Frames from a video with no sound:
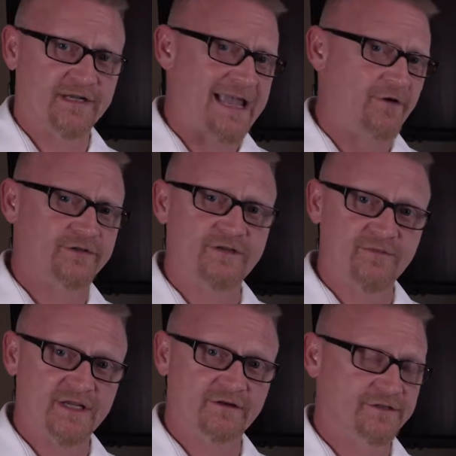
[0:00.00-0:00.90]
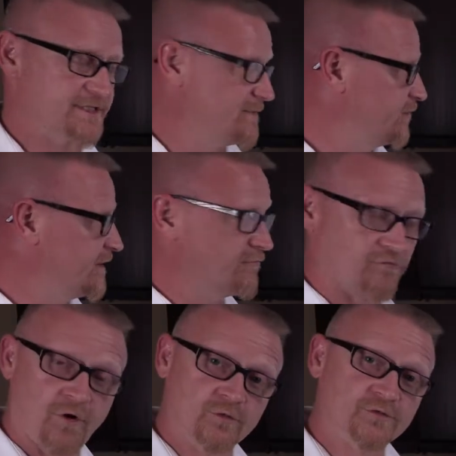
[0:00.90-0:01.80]
A counting meter simply
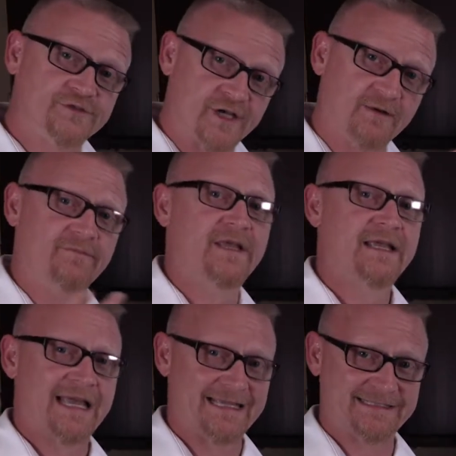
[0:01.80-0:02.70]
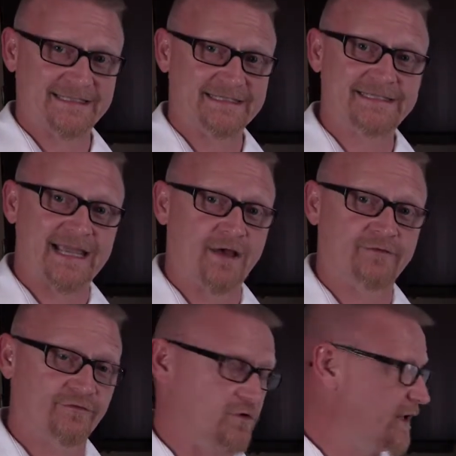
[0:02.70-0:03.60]
rolls up as things
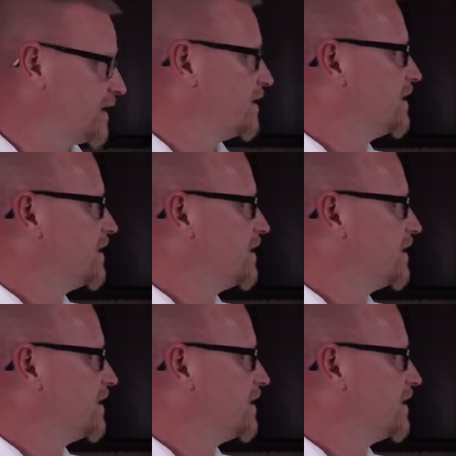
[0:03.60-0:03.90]
count through it.